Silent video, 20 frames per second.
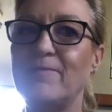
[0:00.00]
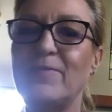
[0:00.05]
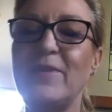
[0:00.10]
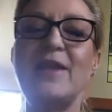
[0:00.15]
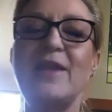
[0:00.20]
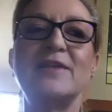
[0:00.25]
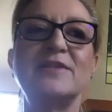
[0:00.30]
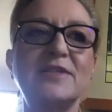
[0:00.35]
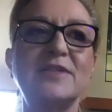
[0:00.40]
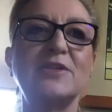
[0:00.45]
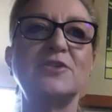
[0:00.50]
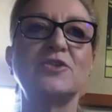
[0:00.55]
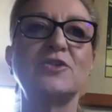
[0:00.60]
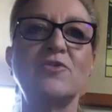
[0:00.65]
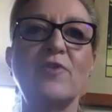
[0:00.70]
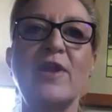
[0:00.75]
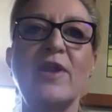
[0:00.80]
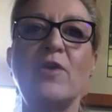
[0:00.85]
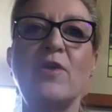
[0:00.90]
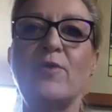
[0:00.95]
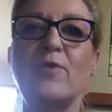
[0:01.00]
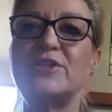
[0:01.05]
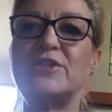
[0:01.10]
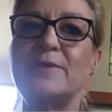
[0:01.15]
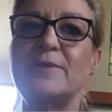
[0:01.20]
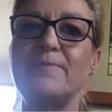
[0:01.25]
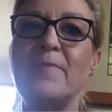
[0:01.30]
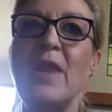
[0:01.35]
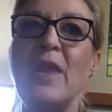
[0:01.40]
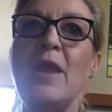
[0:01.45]
That is such a great
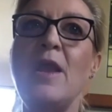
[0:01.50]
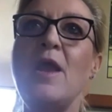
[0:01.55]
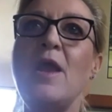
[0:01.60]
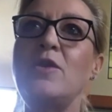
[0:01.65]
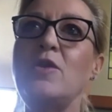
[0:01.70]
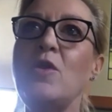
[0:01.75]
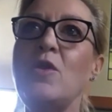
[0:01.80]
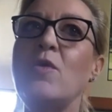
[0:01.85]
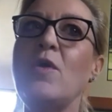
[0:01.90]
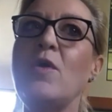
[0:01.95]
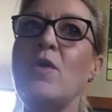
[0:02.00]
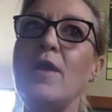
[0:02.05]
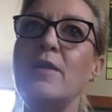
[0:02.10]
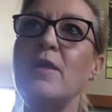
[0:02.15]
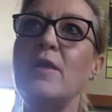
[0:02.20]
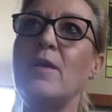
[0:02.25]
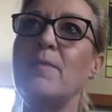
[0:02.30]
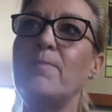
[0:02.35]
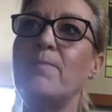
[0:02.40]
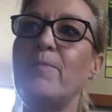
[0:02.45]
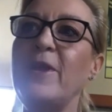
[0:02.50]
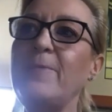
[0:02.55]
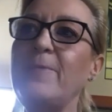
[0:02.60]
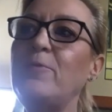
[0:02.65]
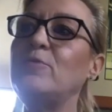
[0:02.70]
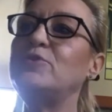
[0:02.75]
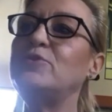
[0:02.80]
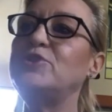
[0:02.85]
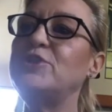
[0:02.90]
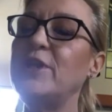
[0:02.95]
question. No,
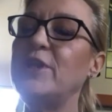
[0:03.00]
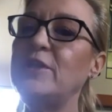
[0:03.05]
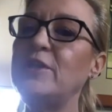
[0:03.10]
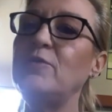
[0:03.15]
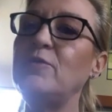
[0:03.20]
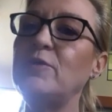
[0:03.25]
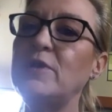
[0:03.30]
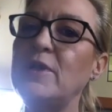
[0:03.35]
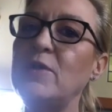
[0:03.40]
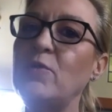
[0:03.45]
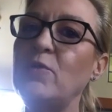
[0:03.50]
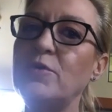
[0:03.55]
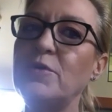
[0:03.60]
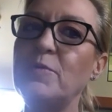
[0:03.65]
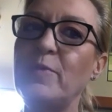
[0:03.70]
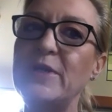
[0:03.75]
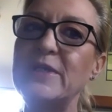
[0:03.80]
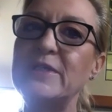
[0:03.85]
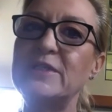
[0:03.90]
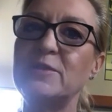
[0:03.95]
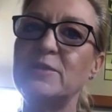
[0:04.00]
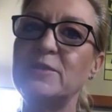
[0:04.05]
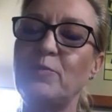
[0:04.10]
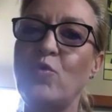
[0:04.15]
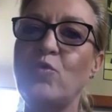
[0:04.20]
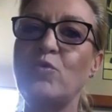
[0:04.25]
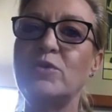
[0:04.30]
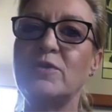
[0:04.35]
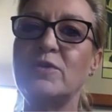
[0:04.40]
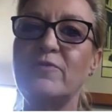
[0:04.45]
people genuinely want to be
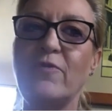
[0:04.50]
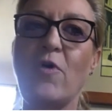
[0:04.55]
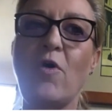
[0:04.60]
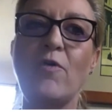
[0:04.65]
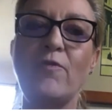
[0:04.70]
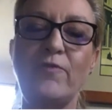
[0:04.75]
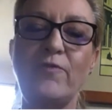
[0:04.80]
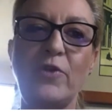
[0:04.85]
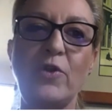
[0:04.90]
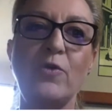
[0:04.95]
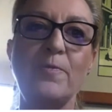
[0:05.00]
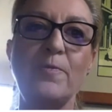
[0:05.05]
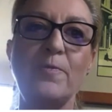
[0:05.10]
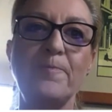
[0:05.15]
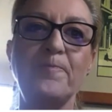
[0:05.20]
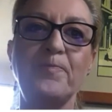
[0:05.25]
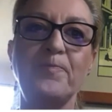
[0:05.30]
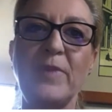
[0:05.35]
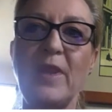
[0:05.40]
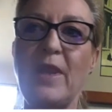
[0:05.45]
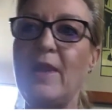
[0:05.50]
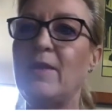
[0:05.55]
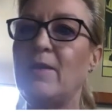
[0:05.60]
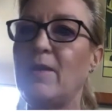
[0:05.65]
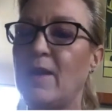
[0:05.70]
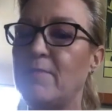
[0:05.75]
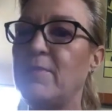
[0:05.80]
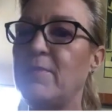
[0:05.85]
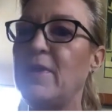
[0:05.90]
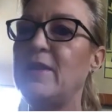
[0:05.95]
supportive of you
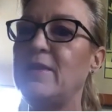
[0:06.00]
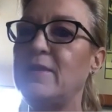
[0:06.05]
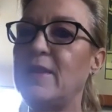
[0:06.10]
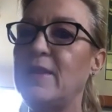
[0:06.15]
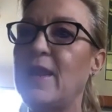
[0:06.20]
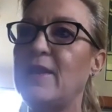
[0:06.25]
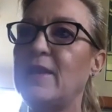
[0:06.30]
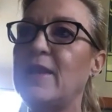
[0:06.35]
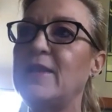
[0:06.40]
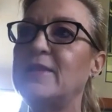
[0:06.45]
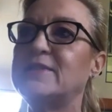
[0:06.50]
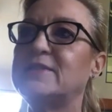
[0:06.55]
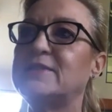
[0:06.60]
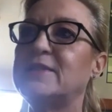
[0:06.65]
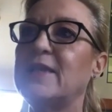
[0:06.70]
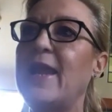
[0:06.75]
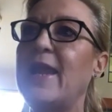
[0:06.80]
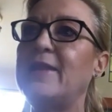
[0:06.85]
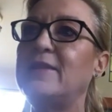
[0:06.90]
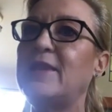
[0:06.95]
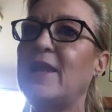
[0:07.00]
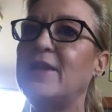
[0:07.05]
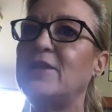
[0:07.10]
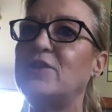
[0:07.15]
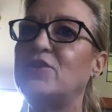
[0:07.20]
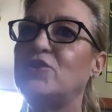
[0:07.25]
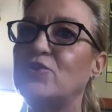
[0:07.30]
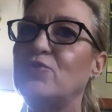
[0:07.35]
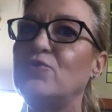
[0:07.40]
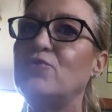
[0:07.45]
in that. And they
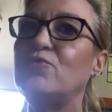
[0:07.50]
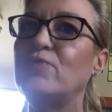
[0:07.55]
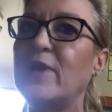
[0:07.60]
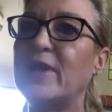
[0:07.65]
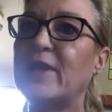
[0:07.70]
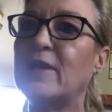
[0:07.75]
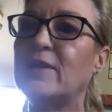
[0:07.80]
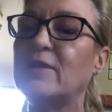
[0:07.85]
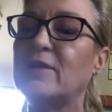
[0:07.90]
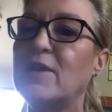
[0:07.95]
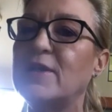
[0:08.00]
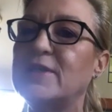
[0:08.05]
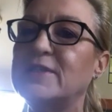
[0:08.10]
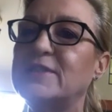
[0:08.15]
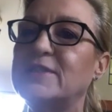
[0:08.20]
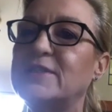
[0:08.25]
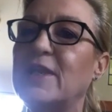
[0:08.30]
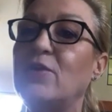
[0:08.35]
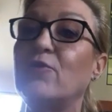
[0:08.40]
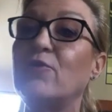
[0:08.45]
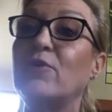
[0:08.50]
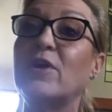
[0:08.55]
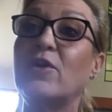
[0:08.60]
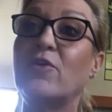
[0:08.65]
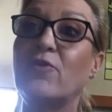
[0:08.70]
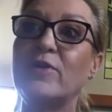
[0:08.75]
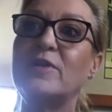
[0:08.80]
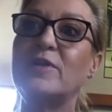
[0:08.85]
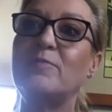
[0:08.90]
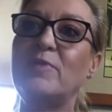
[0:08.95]
do recognize that you're
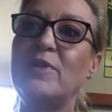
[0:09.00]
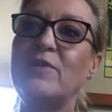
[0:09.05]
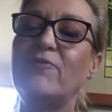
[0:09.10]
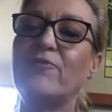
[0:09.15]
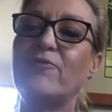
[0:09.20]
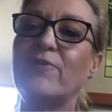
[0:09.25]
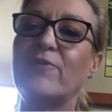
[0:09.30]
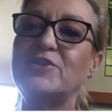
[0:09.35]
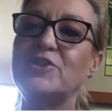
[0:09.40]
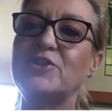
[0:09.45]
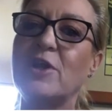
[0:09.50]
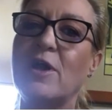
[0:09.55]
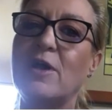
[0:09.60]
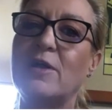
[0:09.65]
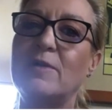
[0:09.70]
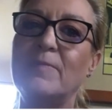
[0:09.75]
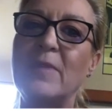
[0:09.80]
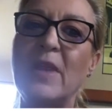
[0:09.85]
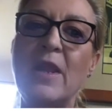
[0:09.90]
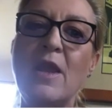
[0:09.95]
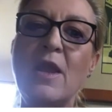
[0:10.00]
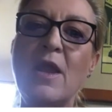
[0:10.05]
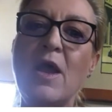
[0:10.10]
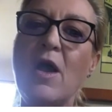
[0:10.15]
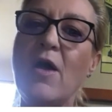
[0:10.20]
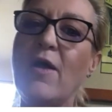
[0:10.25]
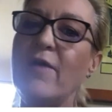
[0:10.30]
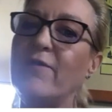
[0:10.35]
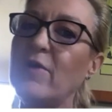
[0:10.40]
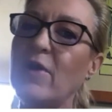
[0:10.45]
incredibly fragile.
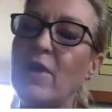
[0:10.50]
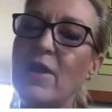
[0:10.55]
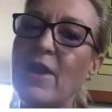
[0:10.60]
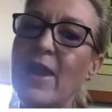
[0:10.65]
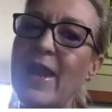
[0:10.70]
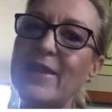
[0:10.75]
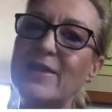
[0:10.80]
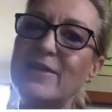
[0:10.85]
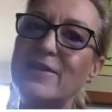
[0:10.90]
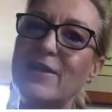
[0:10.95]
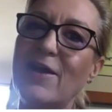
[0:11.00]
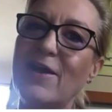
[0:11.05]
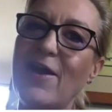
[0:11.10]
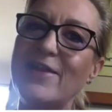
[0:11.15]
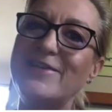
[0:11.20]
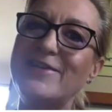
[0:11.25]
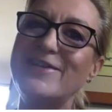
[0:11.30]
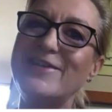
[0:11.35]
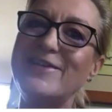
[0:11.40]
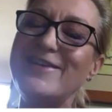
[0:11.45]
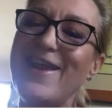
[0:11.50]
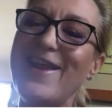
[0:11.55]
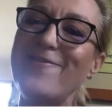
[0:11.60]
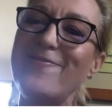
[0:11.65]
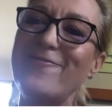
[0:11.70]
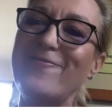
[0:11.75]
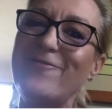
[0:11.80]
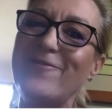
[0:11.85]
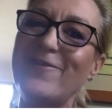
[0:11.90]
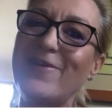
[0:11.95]
I did
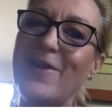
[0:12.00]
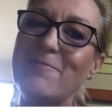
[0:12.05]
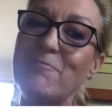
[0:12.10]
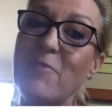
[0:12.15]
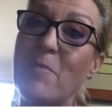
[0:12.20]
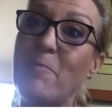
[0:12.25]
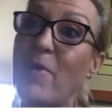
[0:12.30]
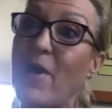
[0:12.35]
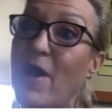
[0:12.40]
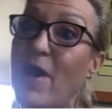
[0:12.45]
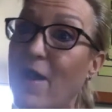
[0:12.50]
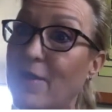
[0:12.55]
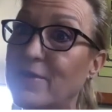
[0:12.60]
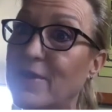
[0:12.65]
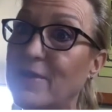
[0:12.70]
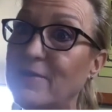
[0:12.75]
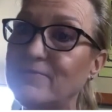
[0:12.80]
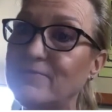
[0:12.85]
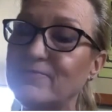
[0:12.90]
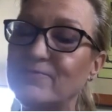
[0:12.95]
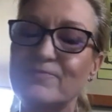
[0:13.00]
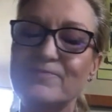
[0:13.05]
have, like, my partner.